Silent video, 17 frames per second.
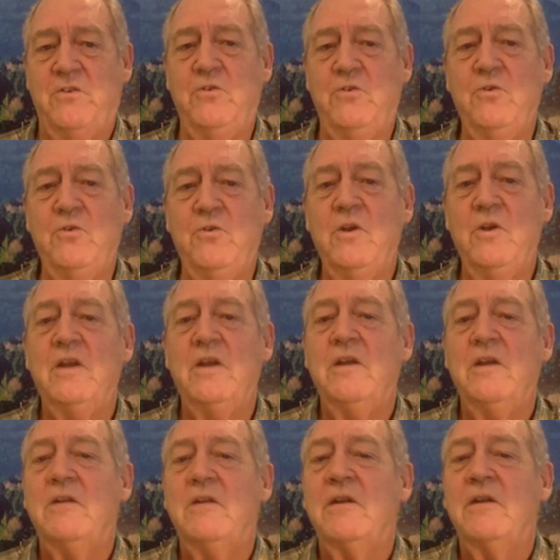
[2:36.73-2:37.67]
to
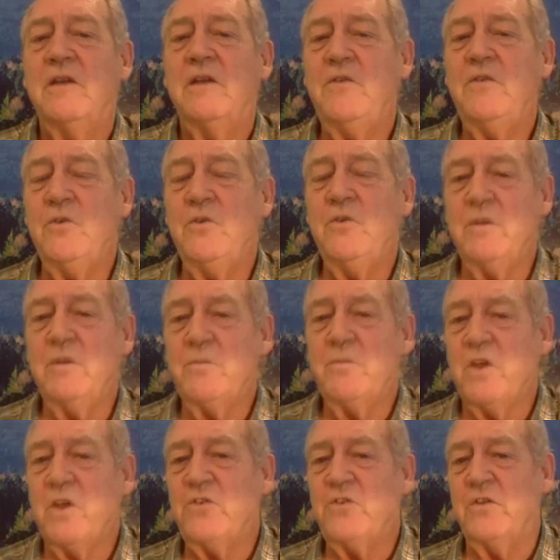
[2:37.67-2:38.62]
give you an
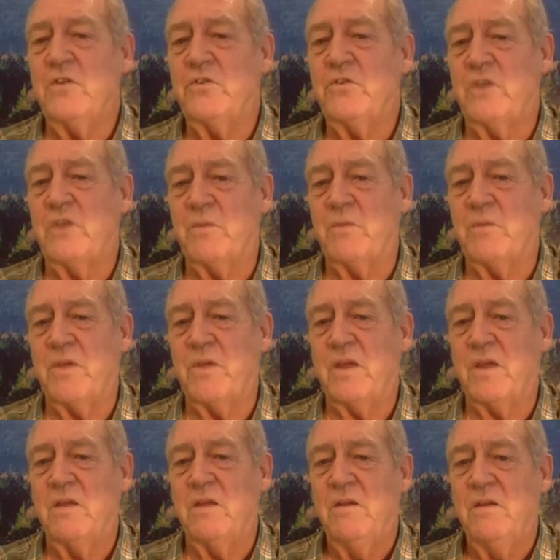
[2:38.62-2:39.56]
impression of
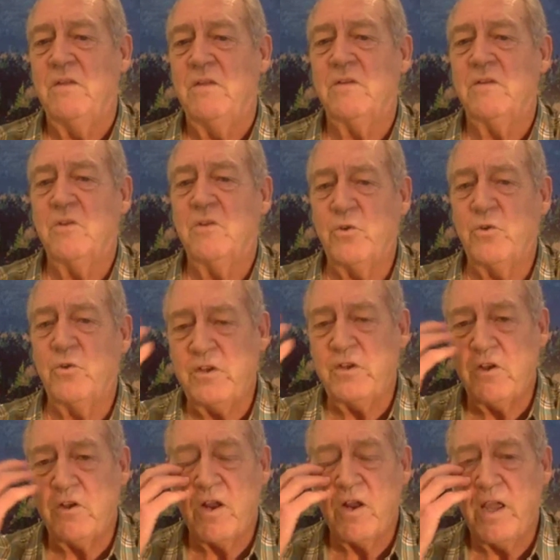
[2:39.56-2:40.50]
something that
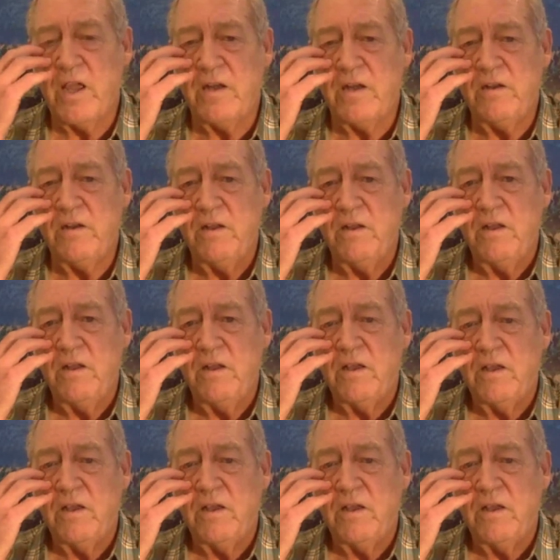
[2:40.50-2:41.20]
goes in your head,